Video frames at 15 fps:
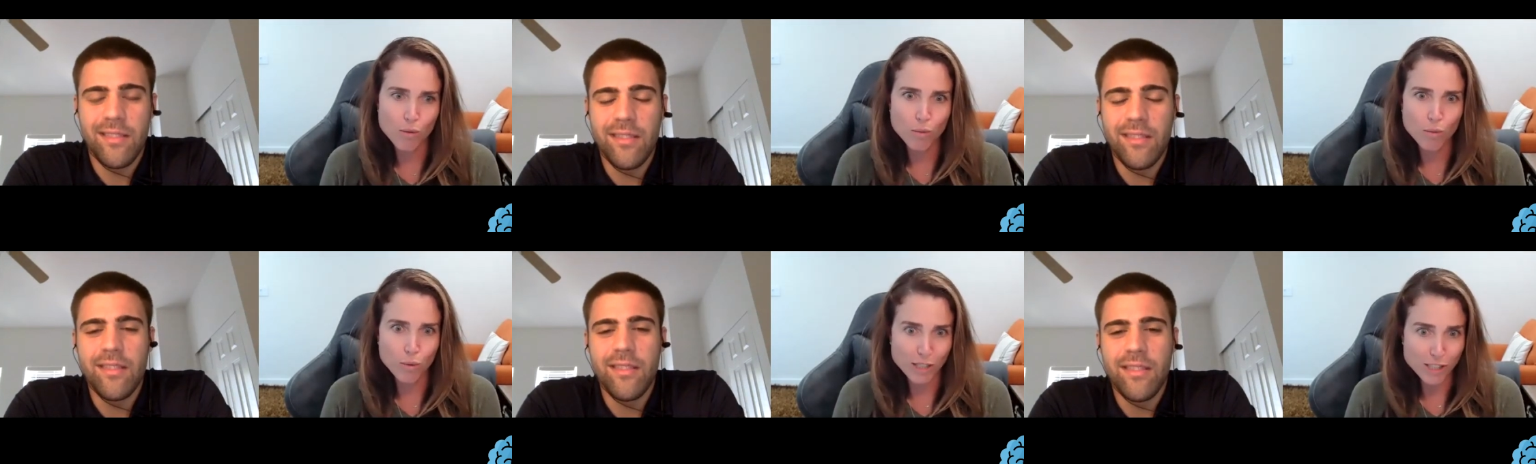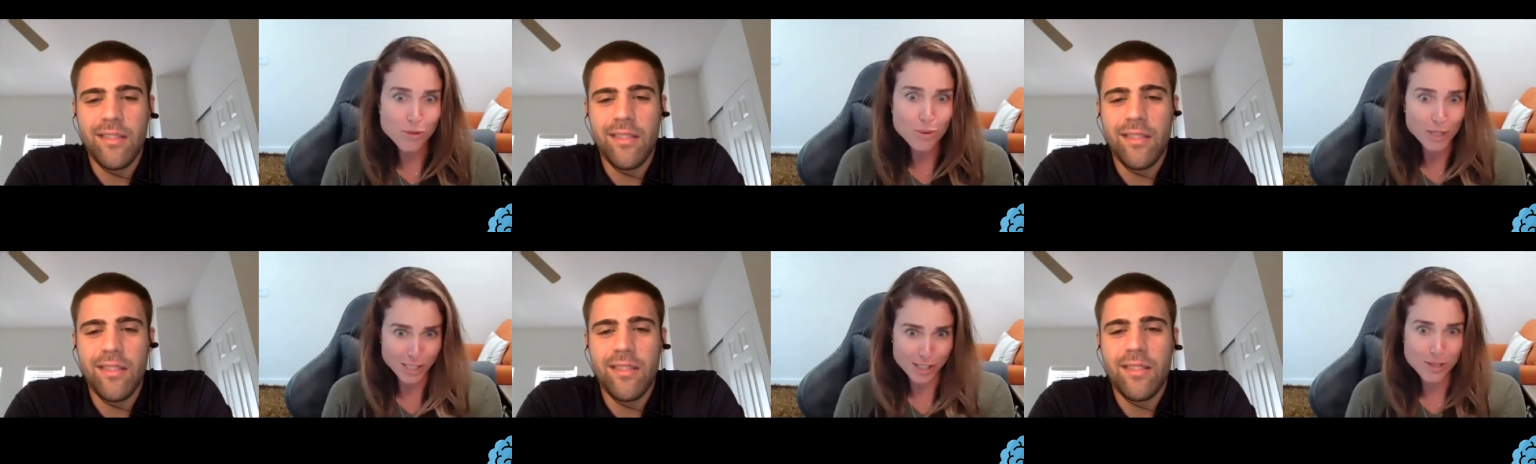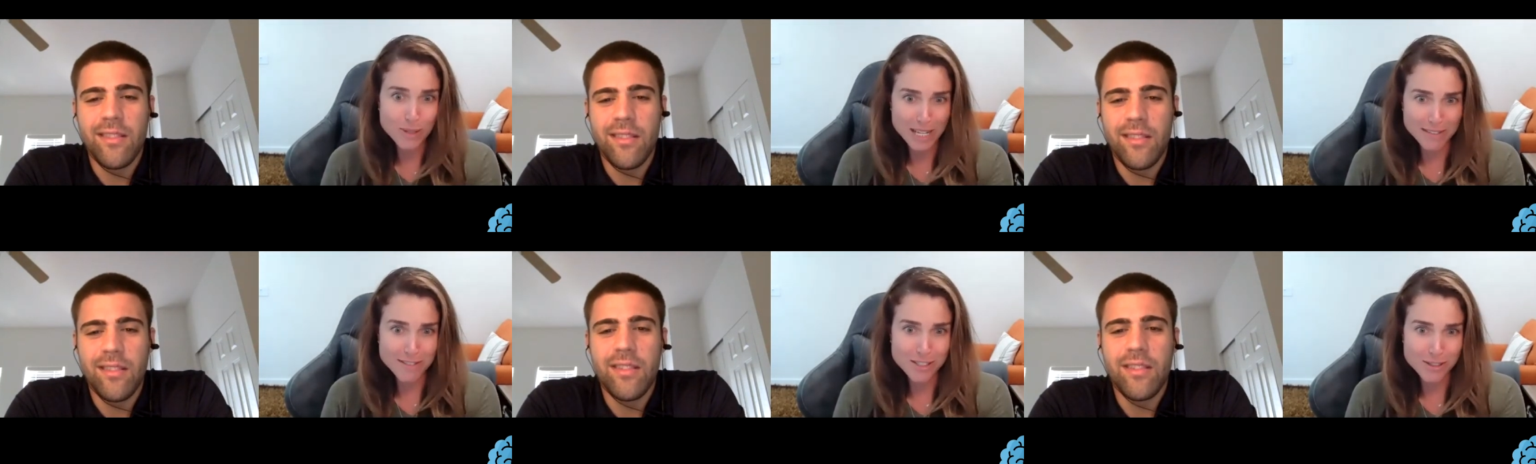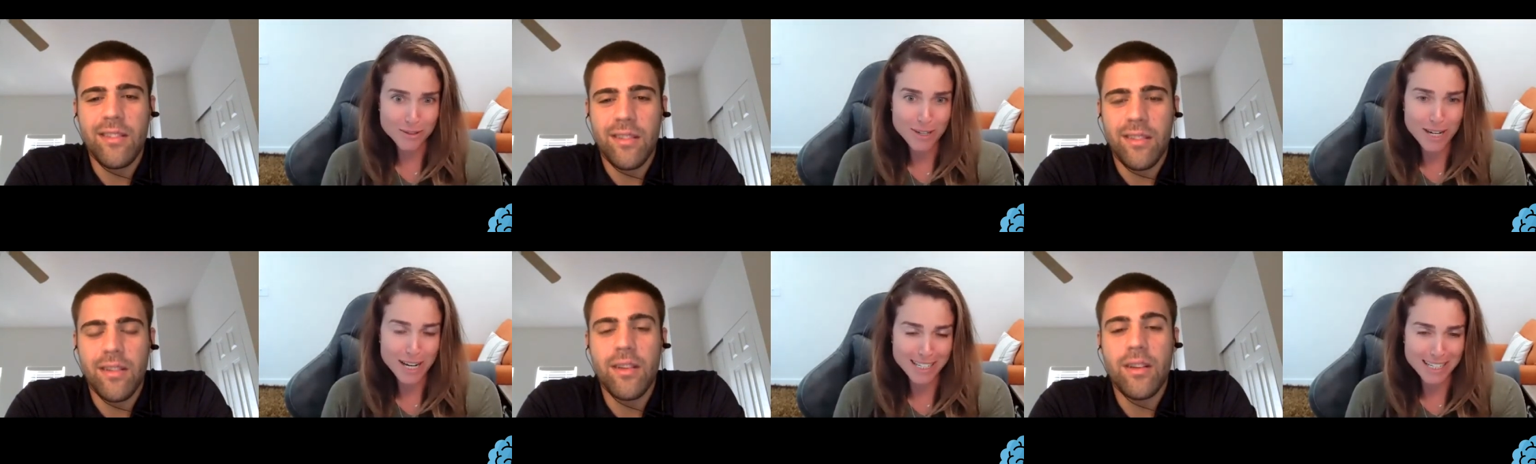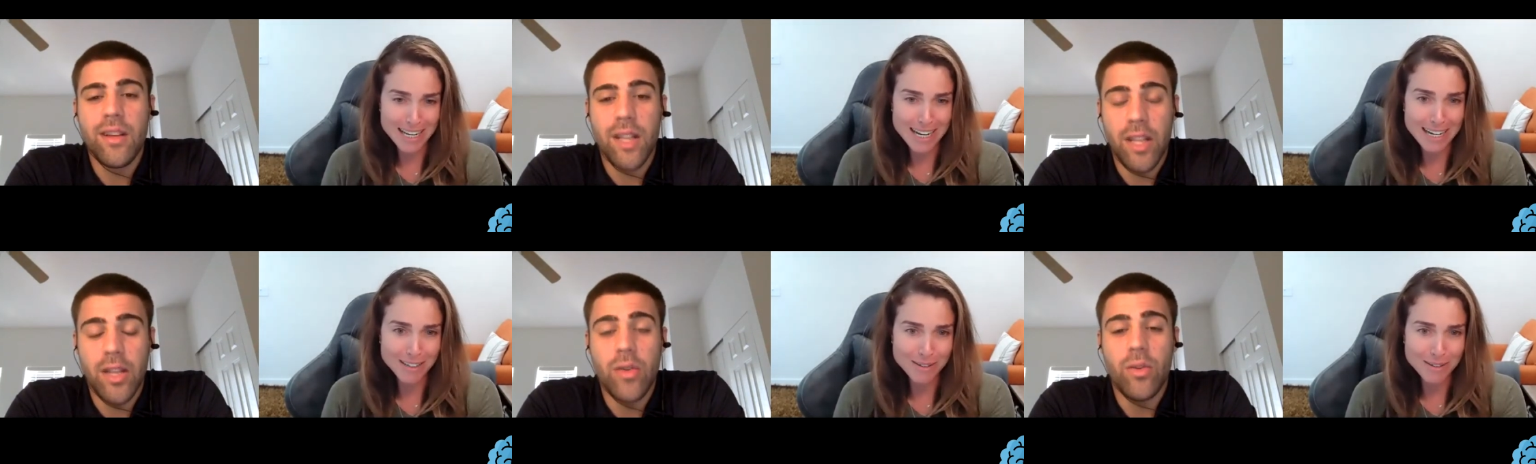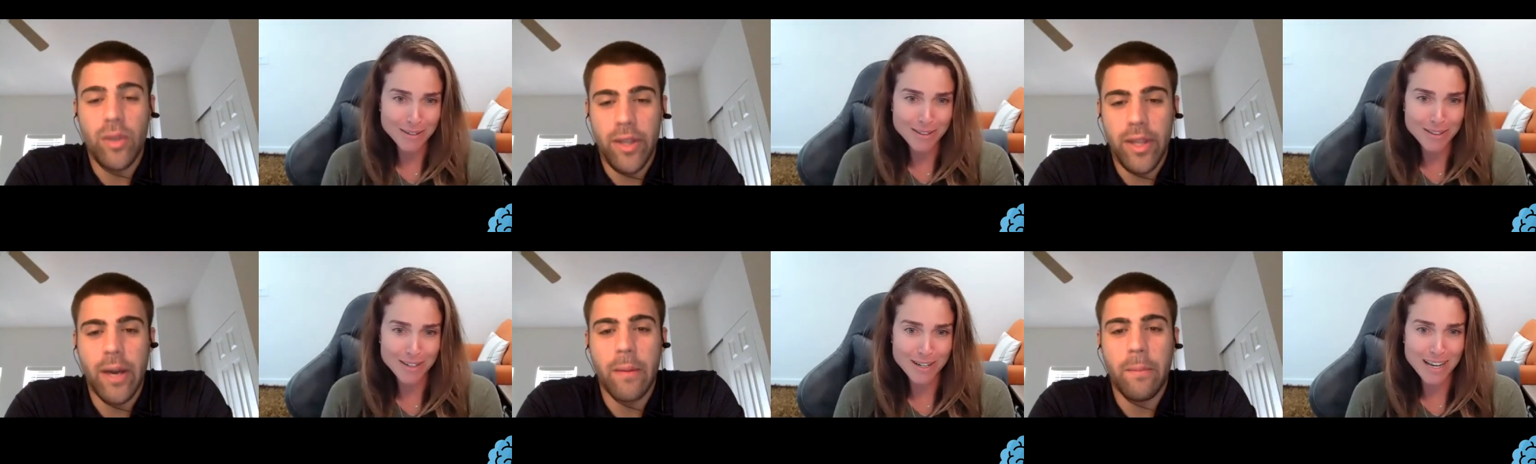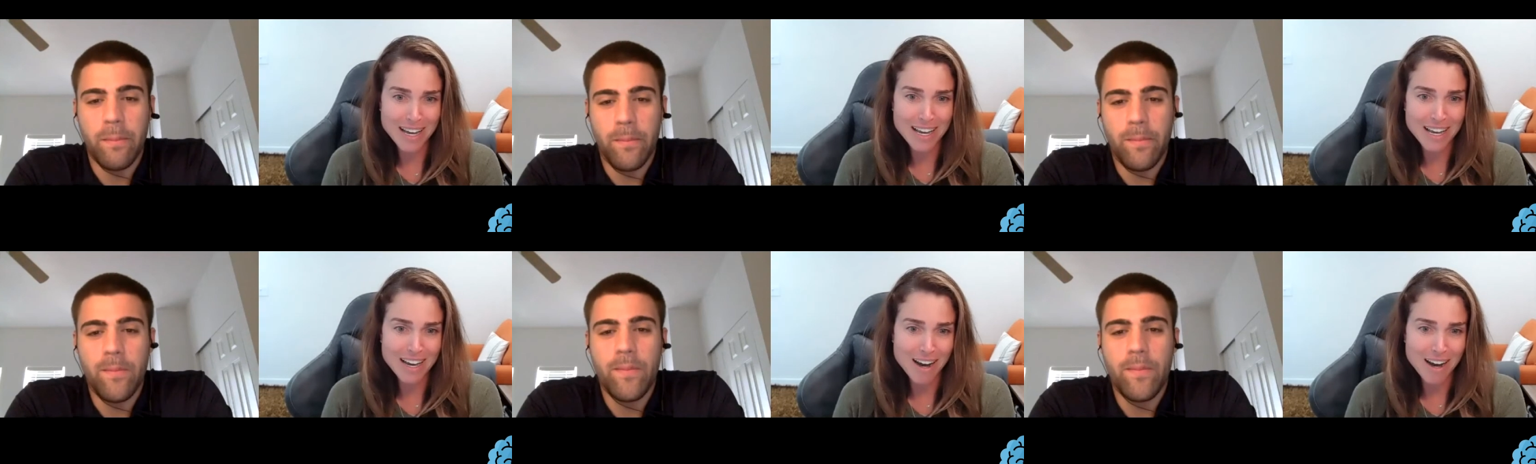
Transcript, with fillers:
Speaker 1: Which ones do I have to do right now? Yep.